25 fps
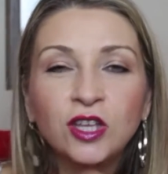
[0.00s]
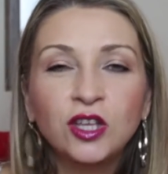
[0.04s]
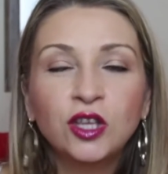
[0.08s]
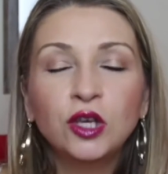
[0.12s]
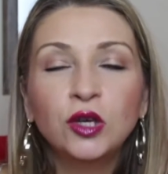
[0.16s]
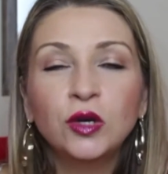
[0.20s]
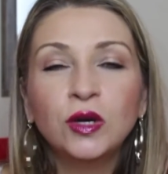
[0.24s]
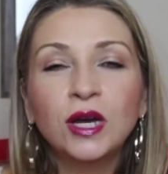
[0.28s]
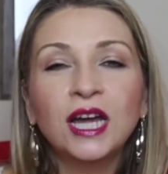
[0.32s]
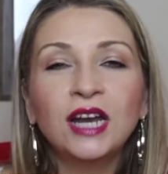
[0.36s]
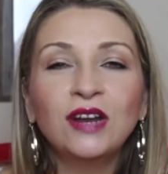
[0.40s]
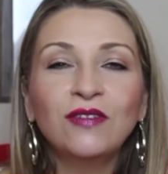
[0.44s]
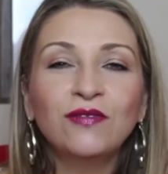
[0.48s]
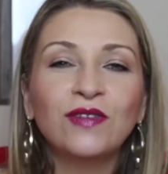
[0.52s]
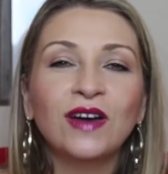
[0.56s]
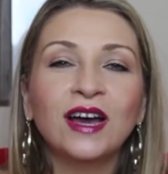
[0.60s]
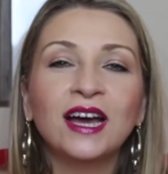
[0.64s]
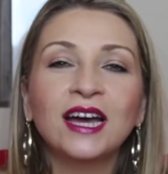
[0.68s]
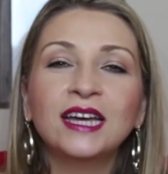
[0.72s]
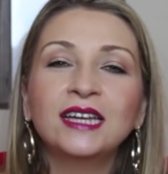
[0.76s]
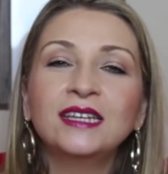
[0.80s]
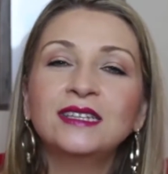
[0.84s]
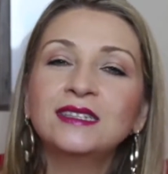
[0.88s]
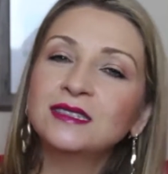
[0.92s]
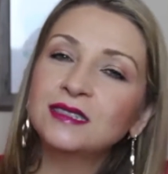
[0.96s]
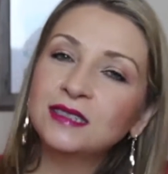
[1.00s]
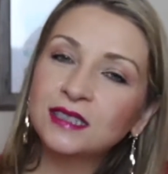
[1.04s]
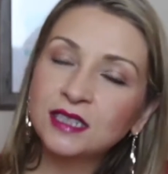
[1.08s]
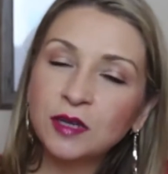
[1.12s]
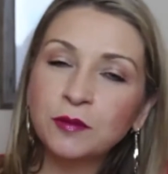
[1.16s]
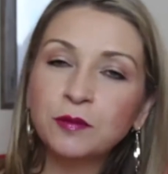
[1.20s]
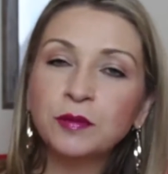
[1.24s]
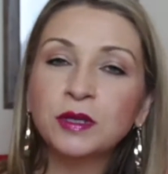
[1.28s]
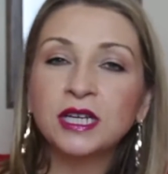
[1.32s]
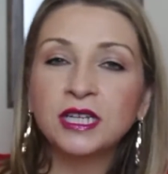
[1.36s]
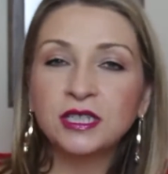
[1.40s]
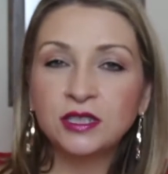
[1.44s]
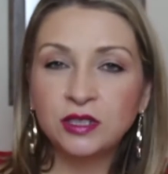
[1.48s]
You got to find
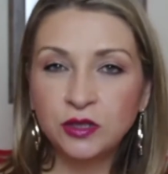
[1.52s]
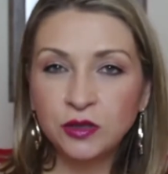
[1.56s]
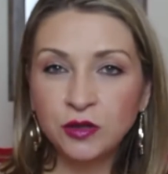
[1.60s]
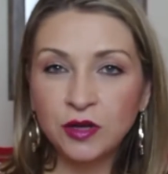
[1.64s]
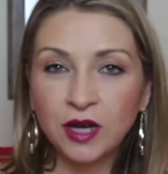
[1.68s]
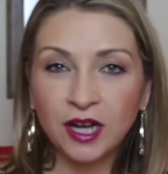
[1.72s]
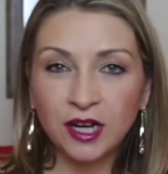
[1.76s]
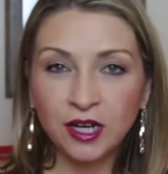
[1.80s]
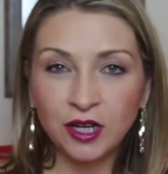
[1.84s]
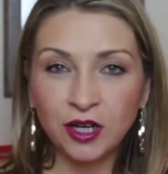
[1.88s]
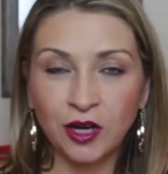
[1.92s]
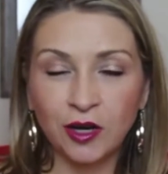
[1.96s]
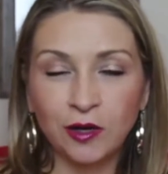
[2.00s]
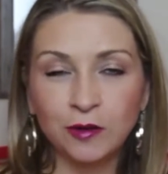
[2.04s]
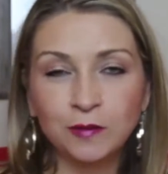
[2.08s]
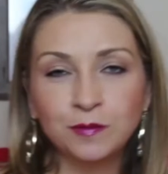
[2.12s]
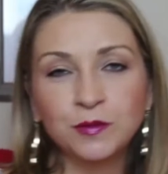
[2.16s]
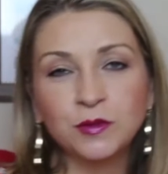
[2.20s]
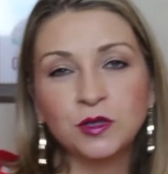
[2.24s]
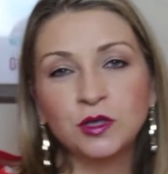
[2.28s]
someplace you got to go.